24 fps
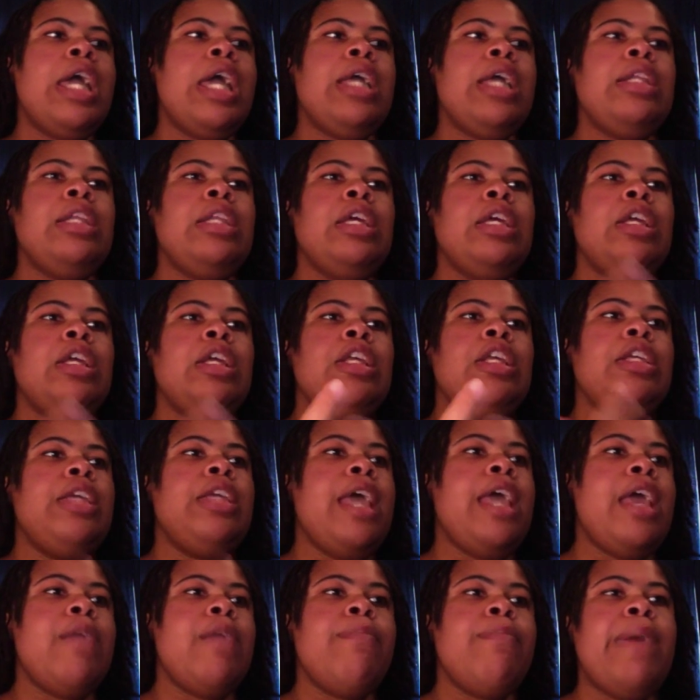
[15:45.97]
And then he
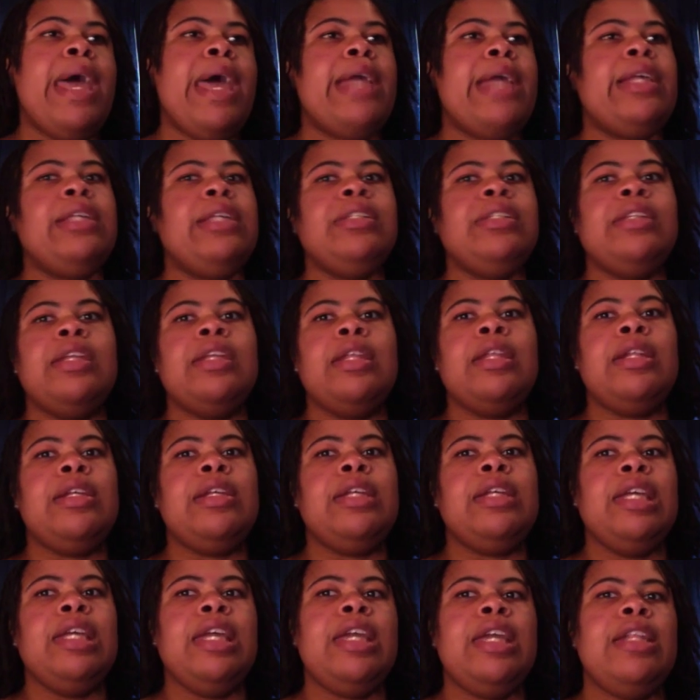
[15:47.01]
came back, he did it
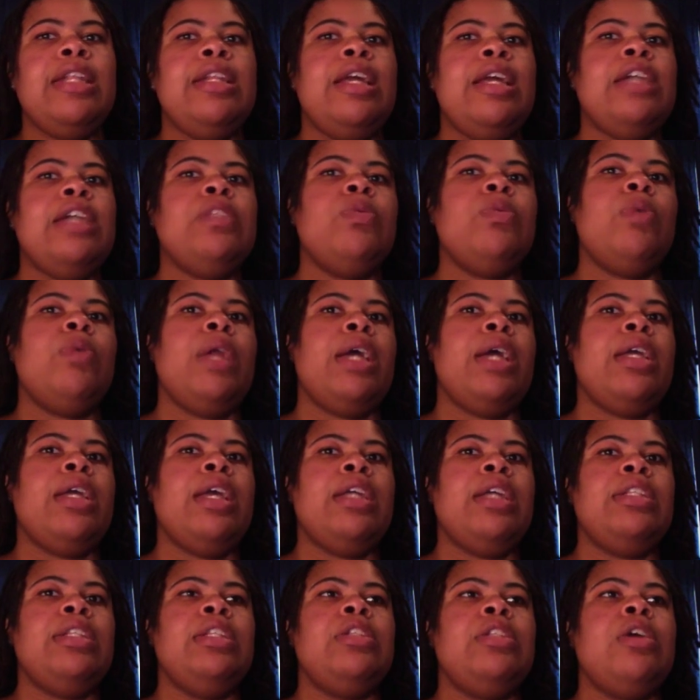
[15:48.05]
again. And that's when I
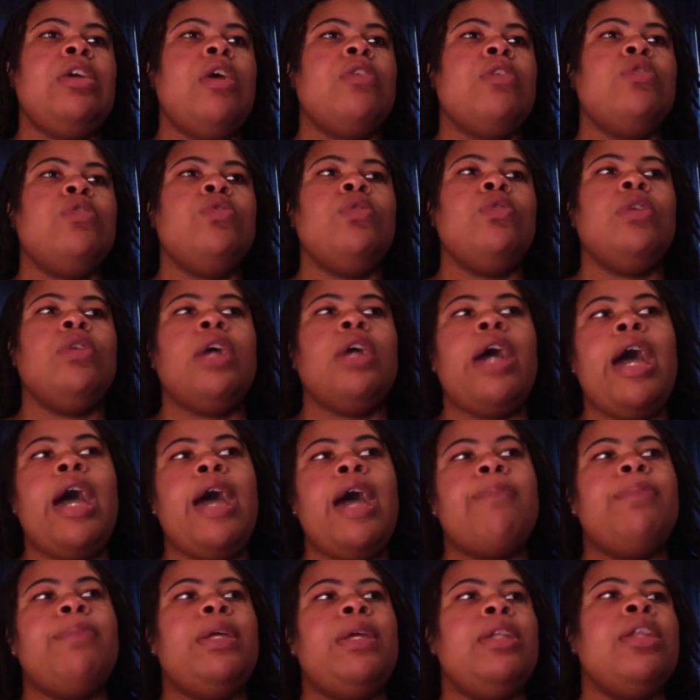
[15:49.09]
guess he talked to a
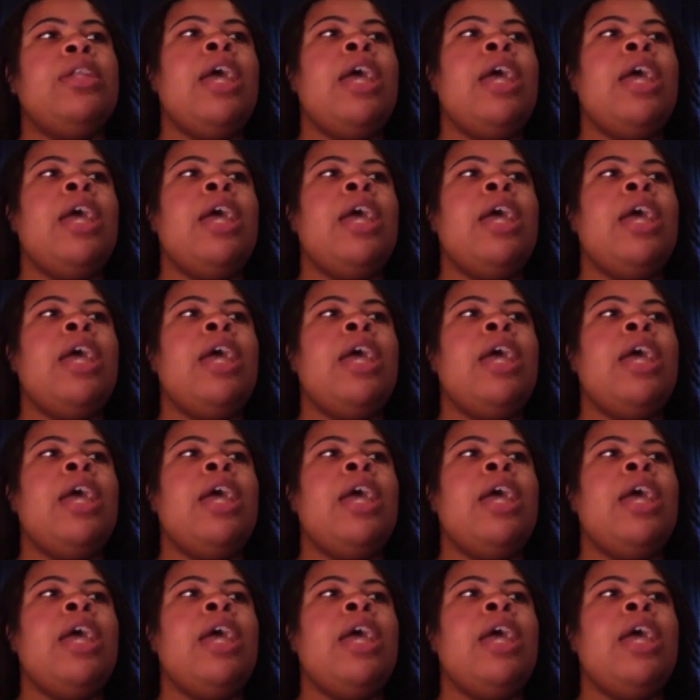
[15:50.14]
cop and